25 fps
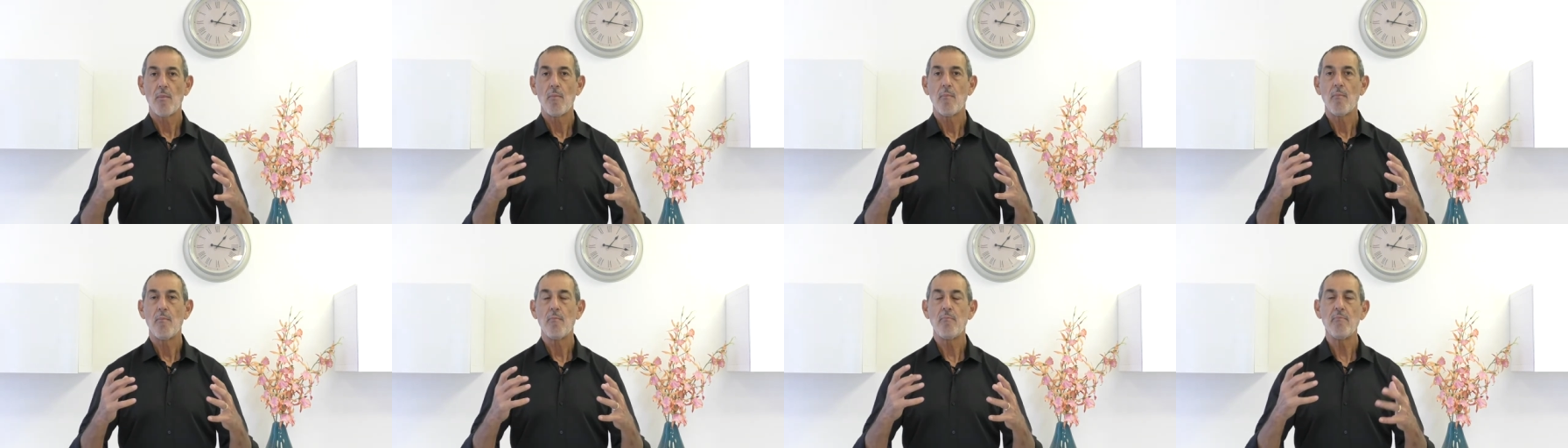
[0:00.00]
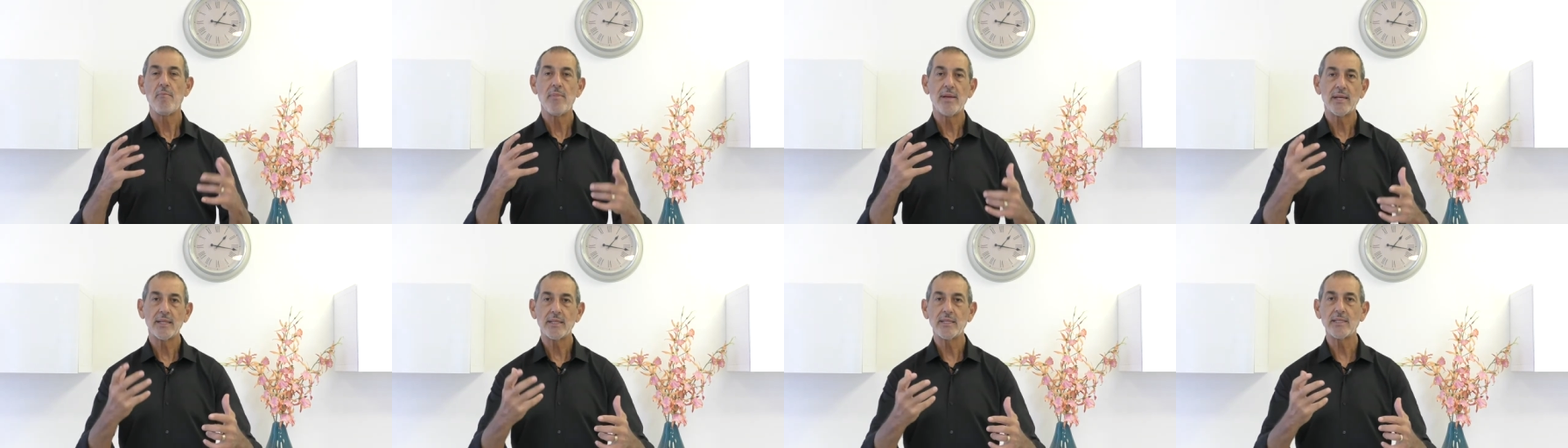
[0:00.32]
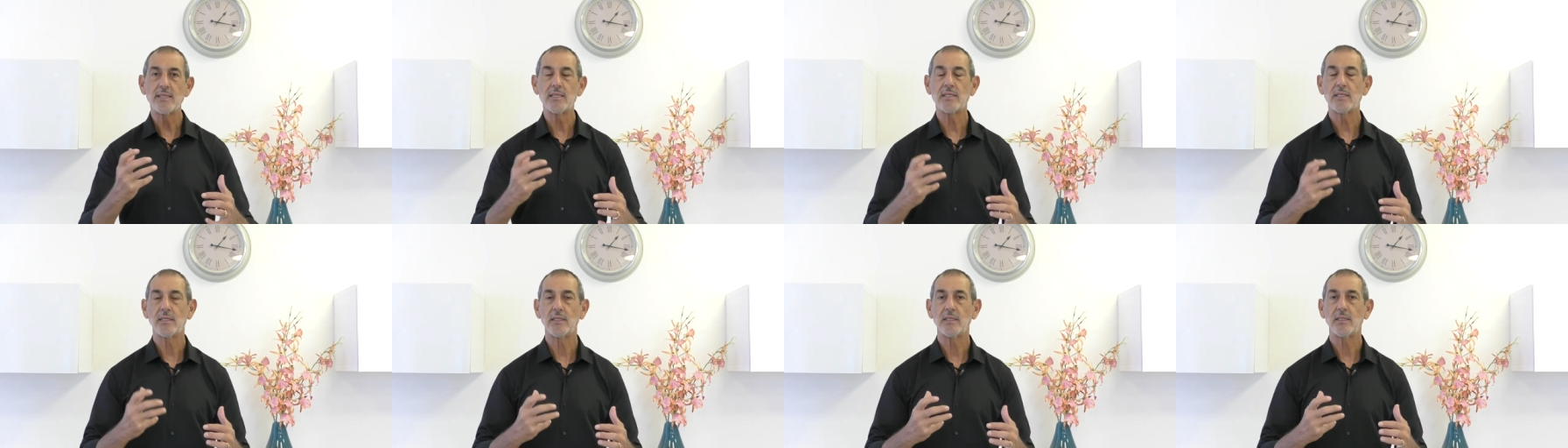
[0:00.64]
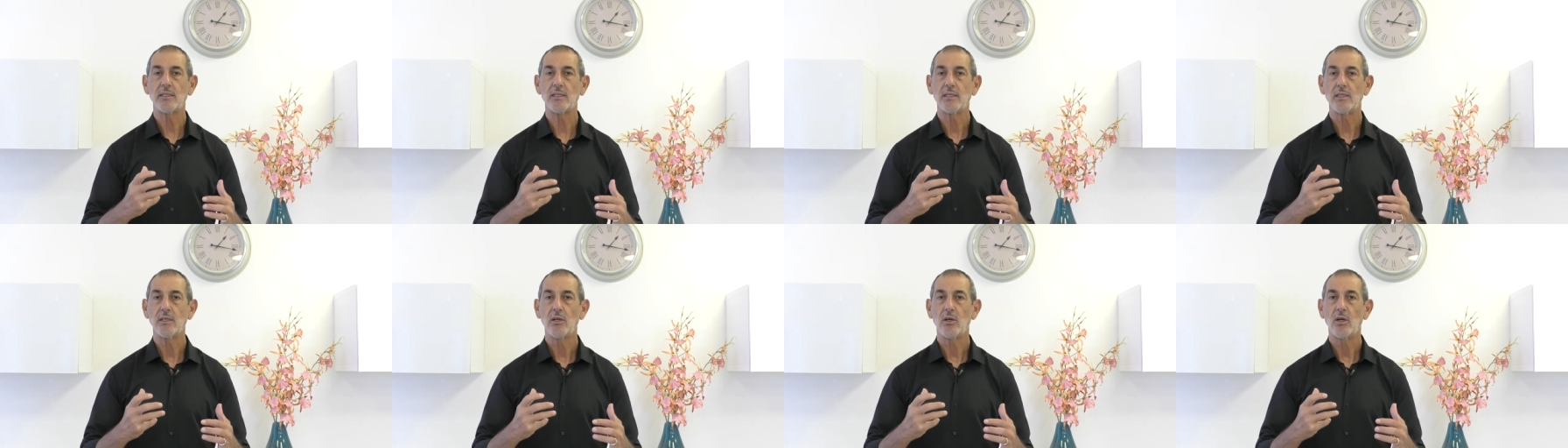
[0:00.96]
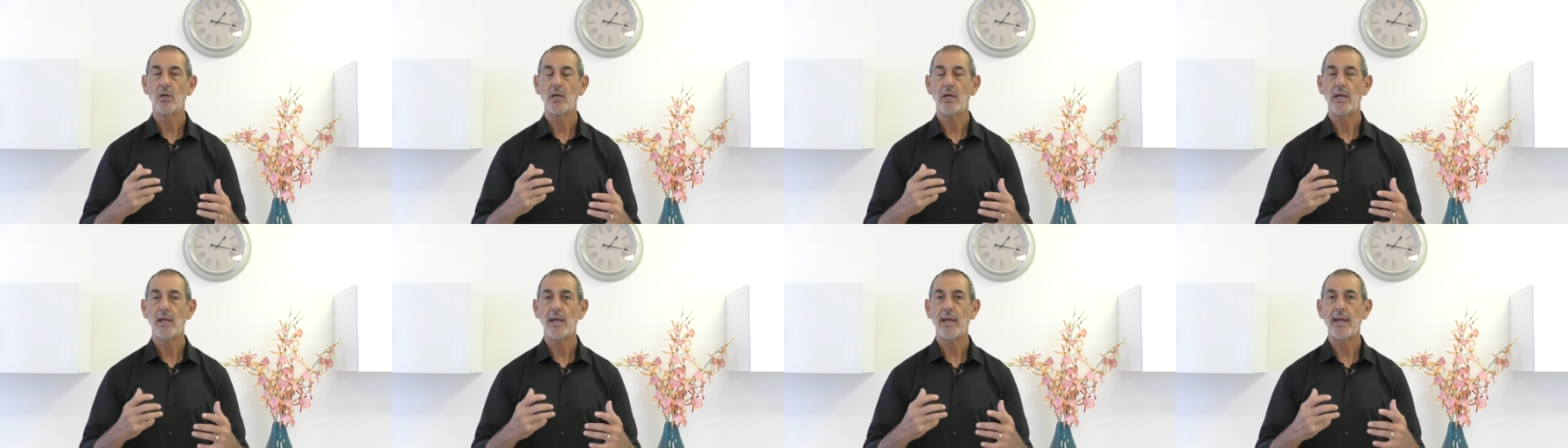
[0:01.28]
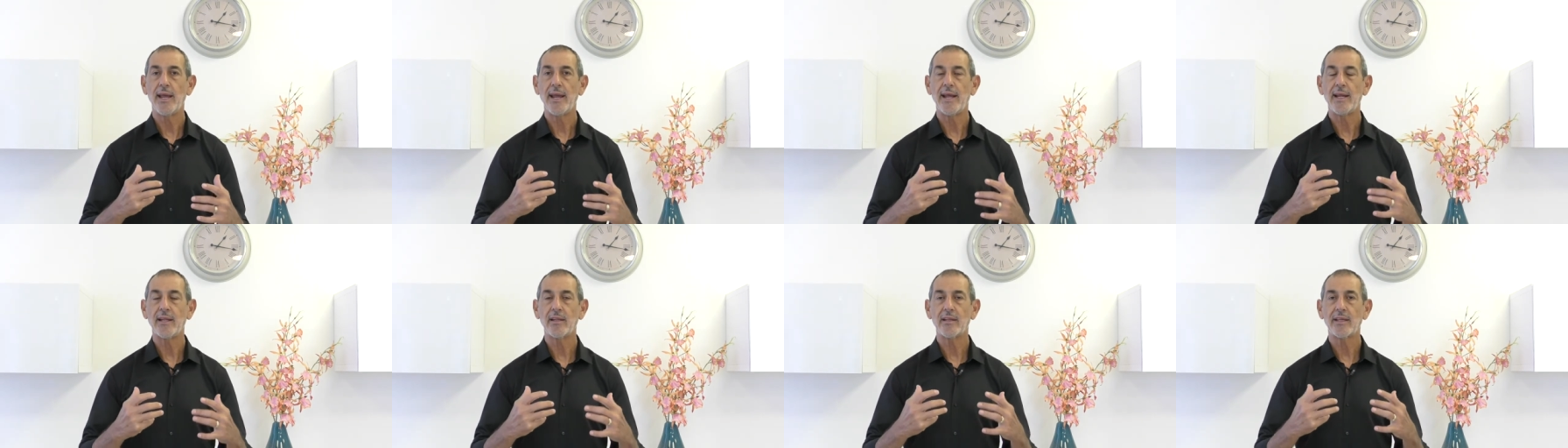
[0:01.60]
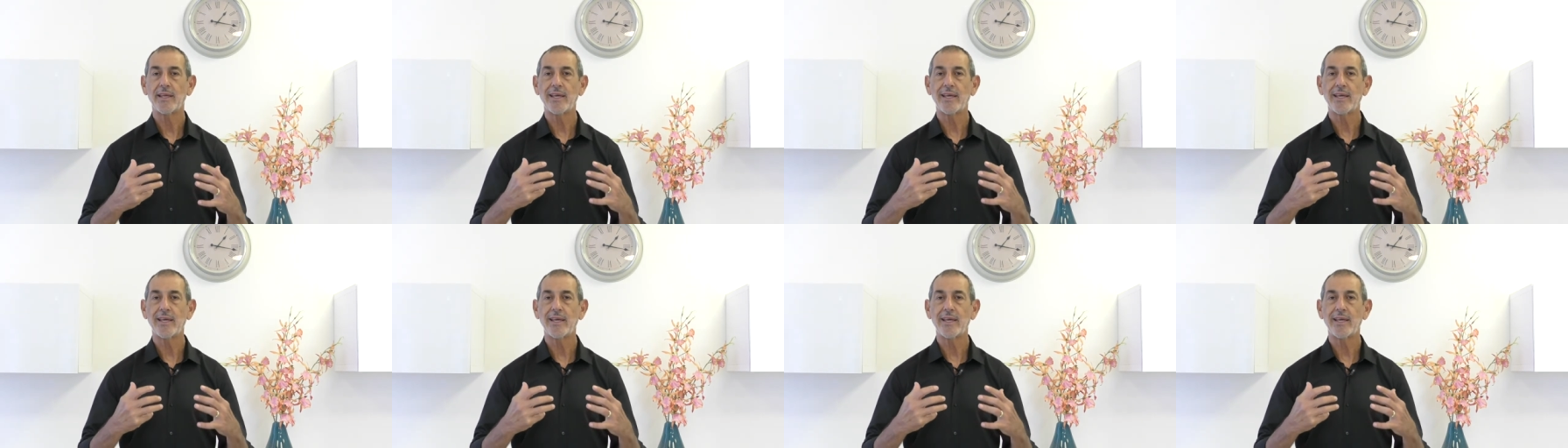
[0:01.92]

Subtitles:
medicine and